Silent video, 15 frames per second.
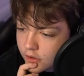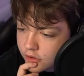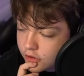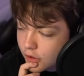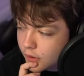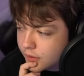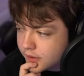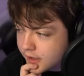
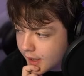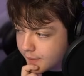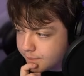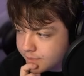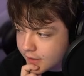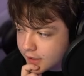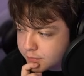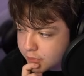So, yeah,
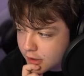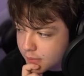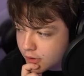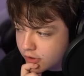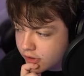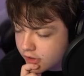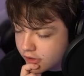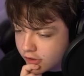that's pretty
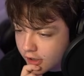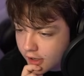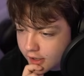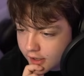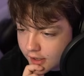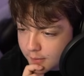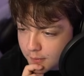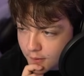much the entire clip.